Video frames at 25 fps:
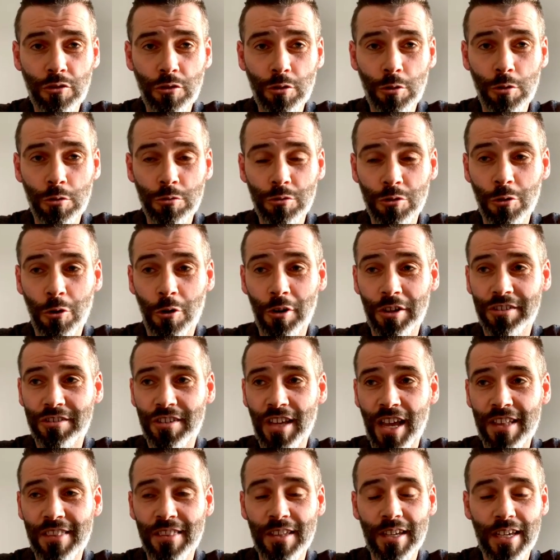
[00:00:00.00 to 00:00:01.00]
So not to
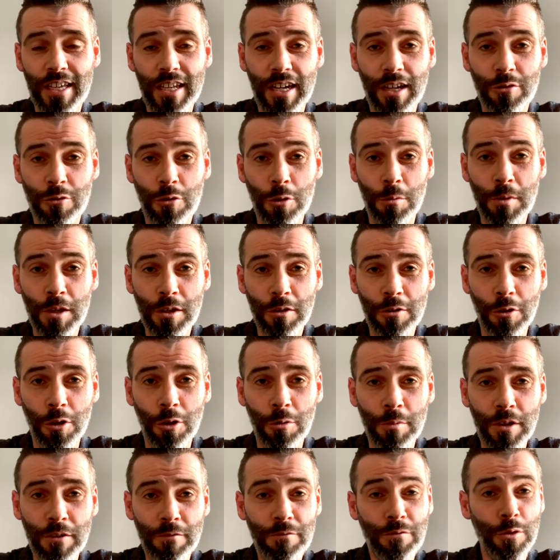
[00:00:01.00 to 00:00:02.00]
sit in the kind of doom and
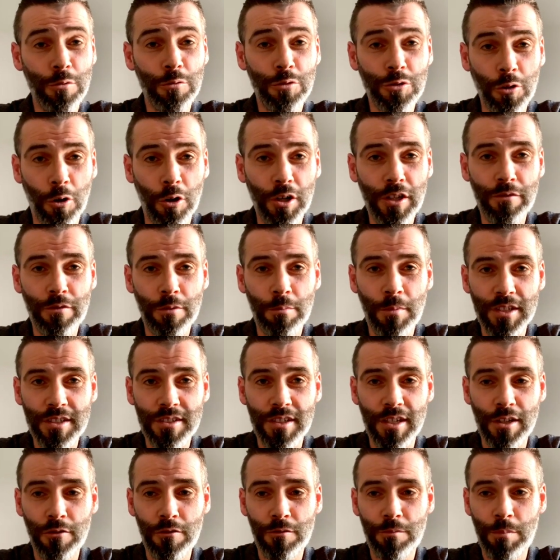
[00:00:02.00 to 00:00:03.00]
gloom and feel sorry for
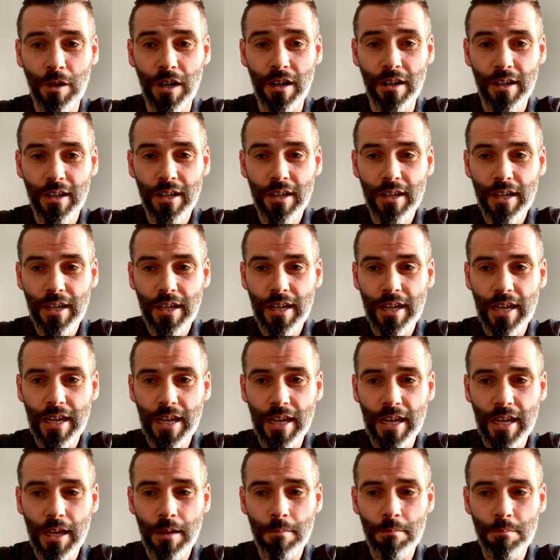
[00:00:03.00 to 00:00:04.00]
myself, but
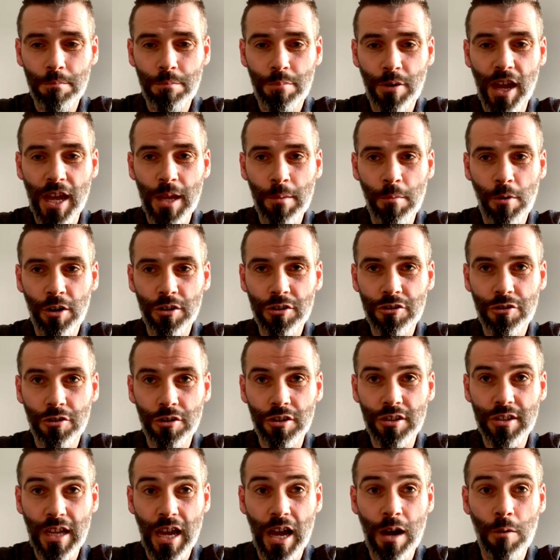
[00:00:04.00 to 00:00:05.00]
pretty much
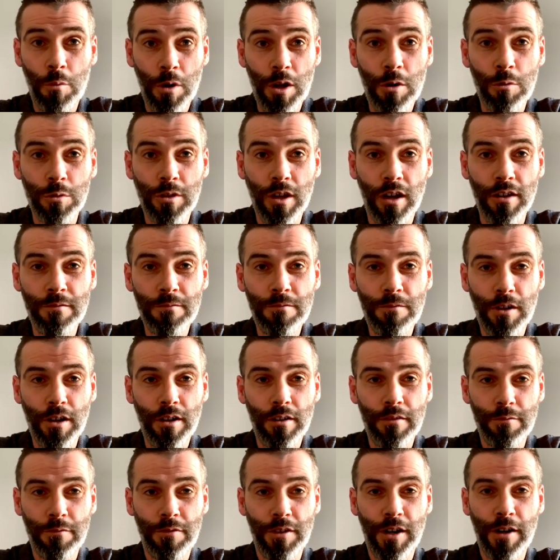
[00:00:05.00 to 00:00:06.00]
just that well done
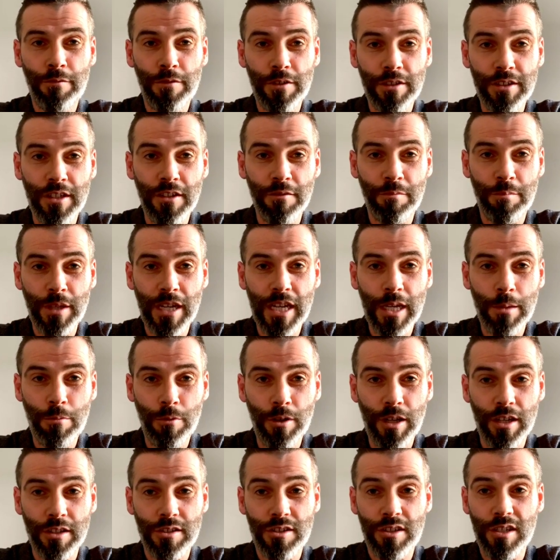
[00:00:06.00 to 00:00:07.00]
for everything you've been
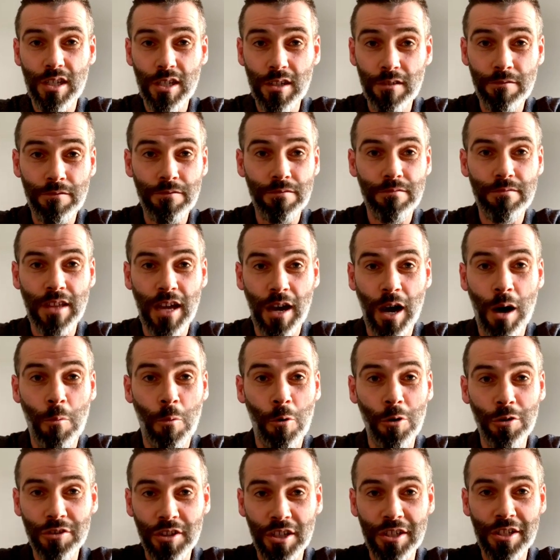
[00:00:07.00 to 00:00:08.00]
able to achieve, that I
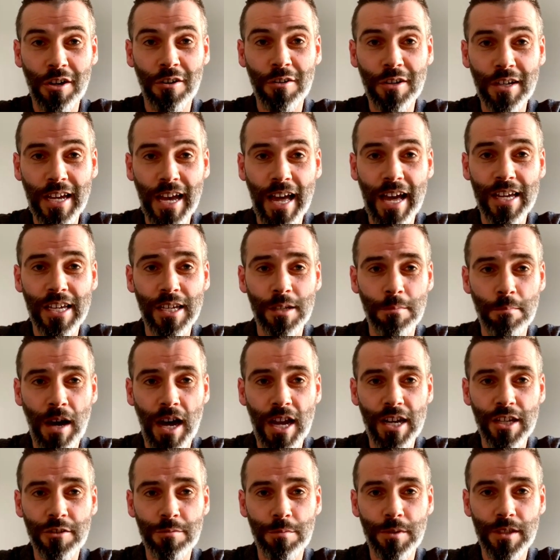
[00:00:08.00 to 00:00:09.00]
was a young guy in
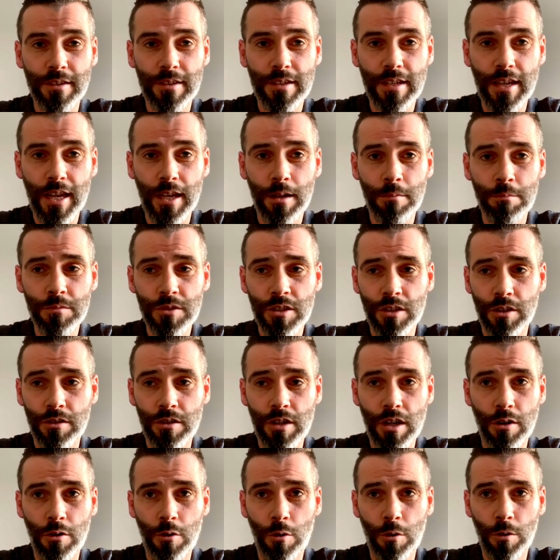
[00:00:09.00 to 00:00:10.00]
management terms
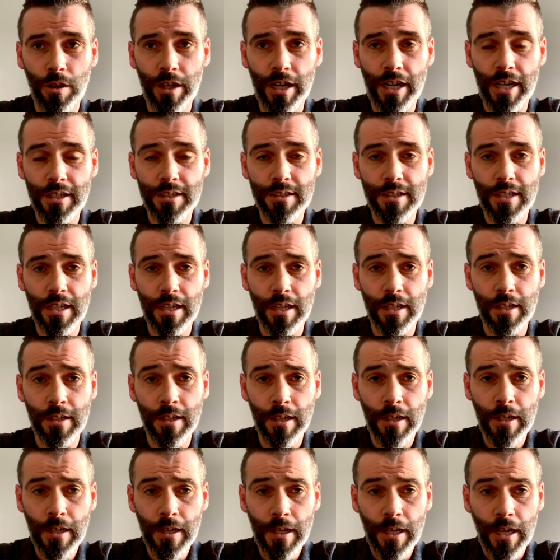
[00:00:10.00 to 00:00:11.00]
and all the rest of it,
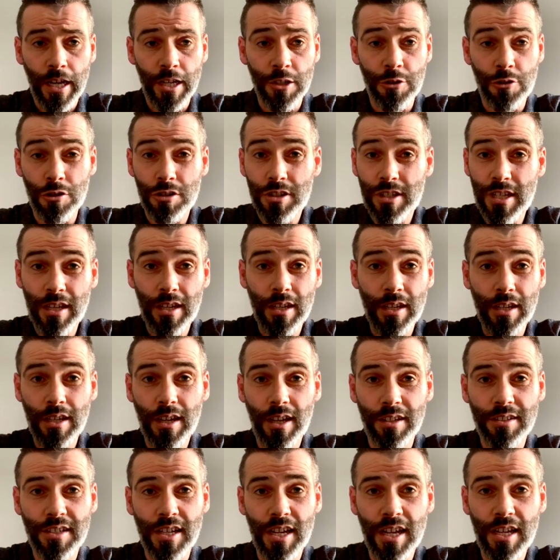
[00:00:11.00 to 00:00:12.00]
and just to
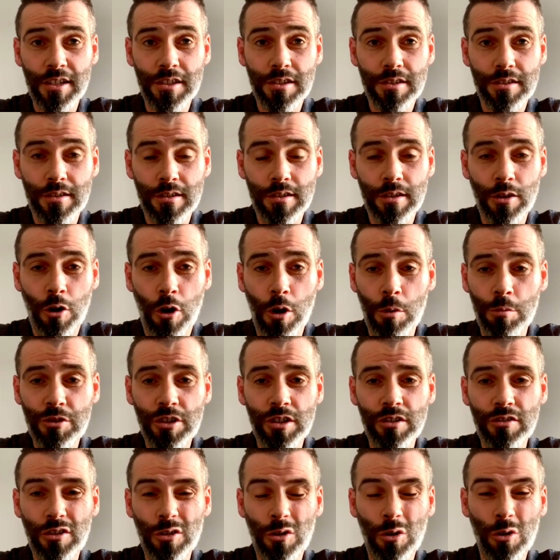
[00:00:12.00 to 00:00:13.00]
assess the
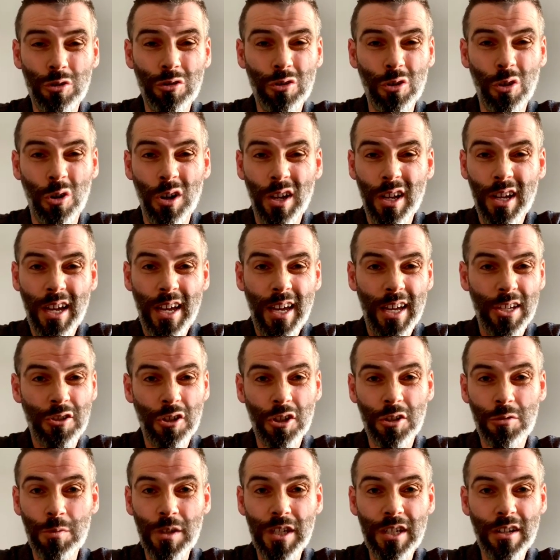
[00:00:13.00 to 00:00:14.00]
options, you know. So
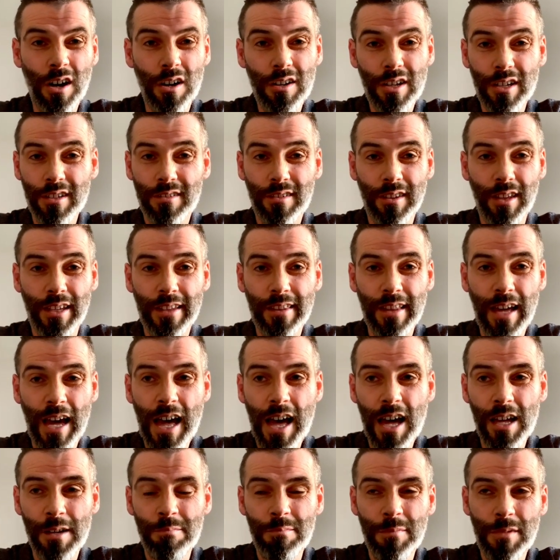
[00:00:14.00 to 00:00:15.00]
it's just wee nuggets like
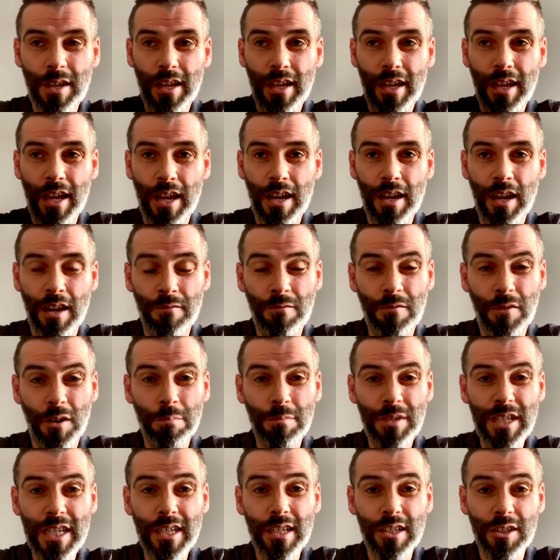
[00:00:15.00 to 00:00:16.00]
that, and
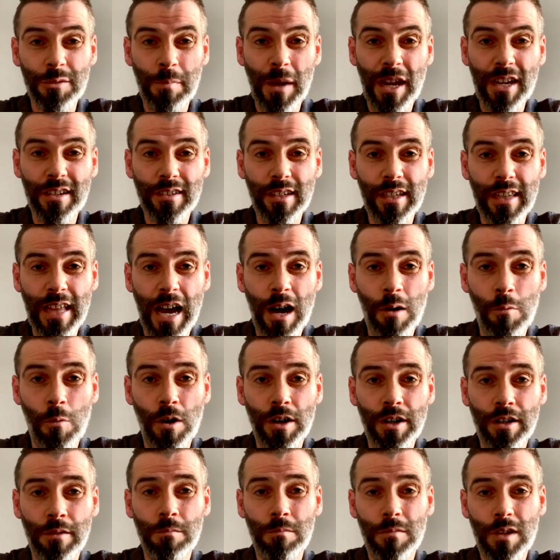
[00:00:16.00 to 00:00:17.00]
for me especially that
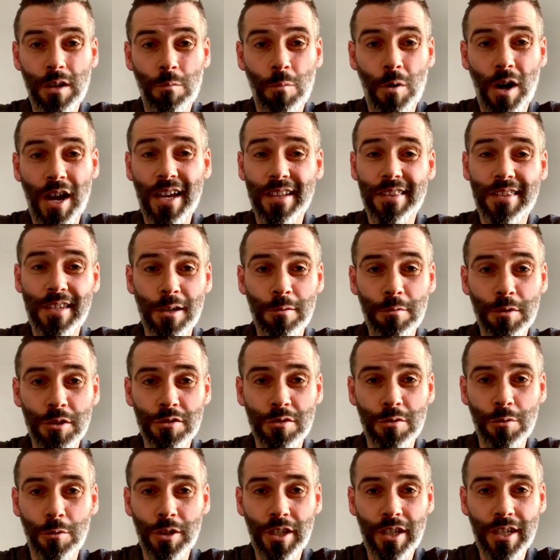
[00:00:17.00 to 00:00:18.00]
one, and why I tell the
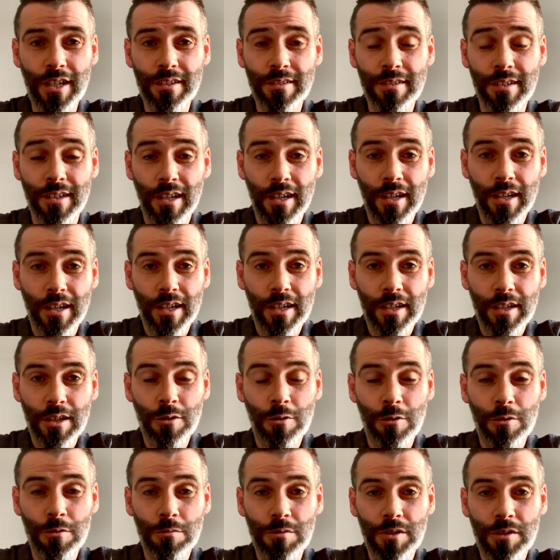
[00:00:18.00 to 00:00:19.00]
story is,
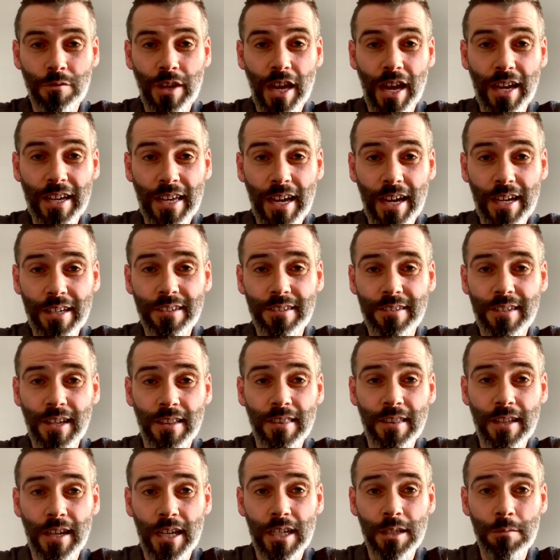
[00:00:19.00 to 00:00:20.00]
you know, you've got a guy
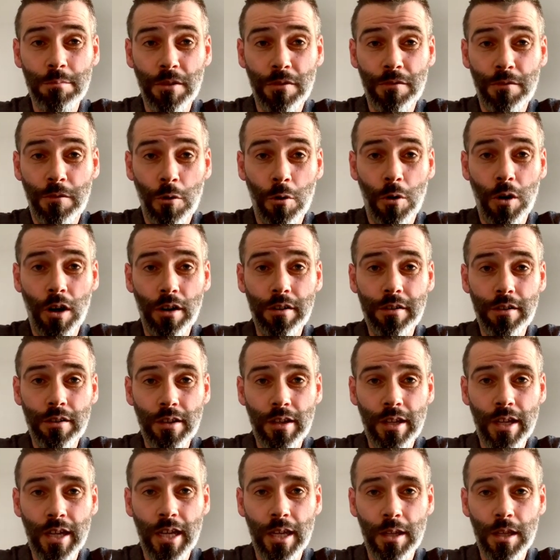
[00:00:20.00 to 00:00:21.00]
sitting the night before
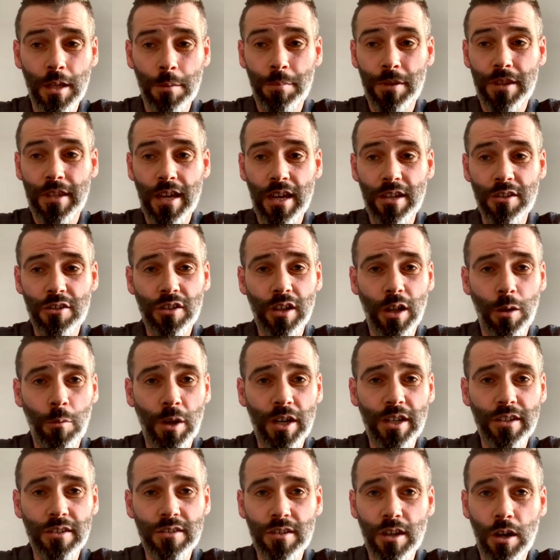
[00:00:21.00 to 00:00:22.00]
the potential of
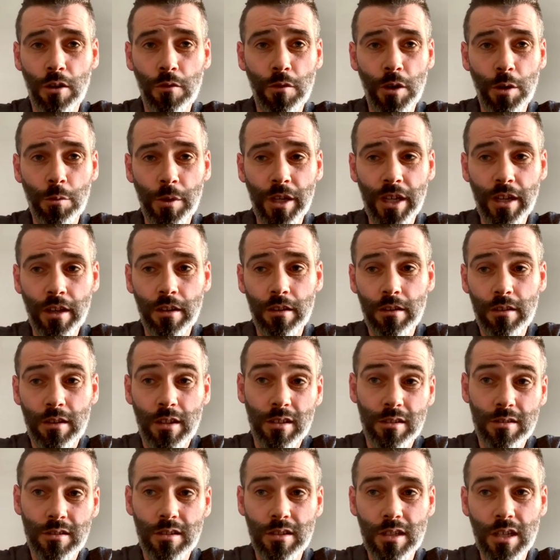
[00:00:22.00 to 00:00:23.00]
winning silverware
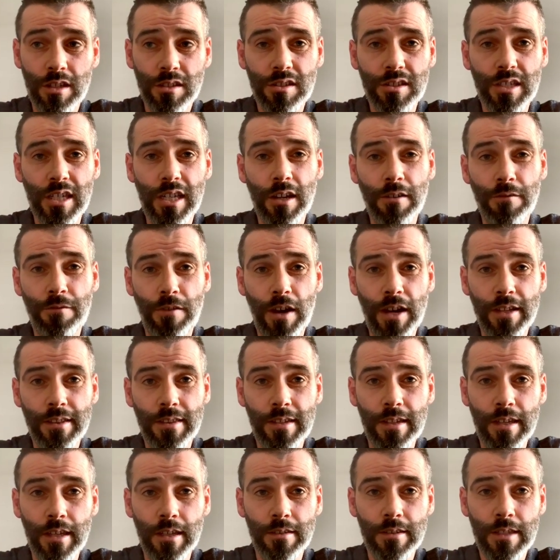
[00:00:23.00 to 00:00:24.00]
that's seen it
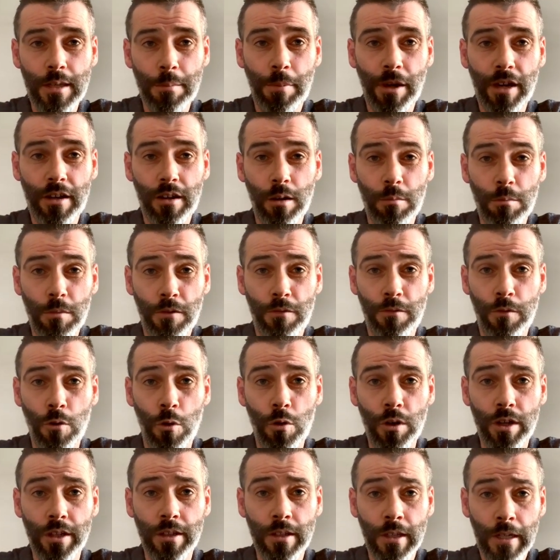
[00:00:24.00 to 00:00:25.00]
fit to pick up the
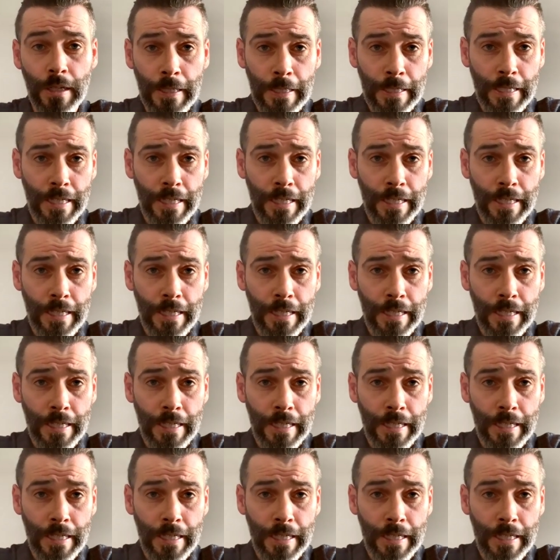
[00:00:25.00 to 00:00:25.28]
phone and